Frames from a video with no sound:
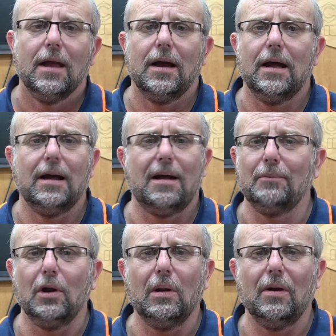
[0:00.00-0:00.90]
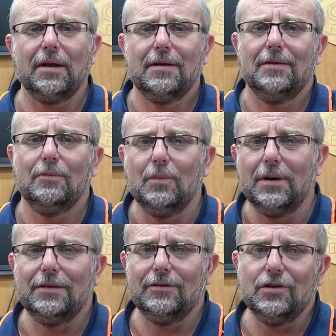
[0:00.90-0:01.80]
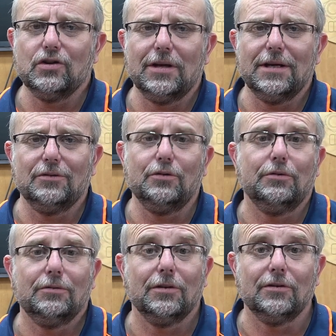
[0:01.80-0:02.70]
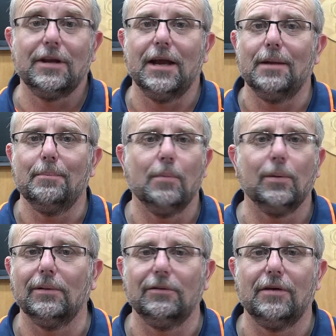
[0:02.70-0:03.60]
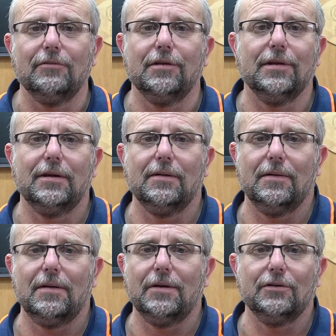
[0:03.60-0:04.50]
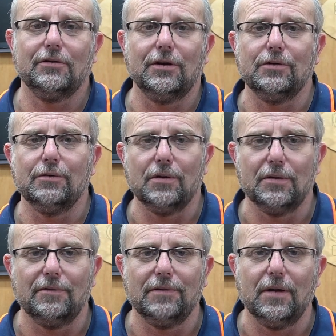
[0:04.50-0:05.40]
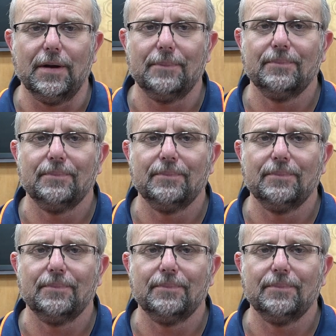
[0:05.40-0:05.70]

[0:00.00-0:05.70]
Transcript: I'm not like one of these engineers who sits down and models everything. I just sort of do it on the fly.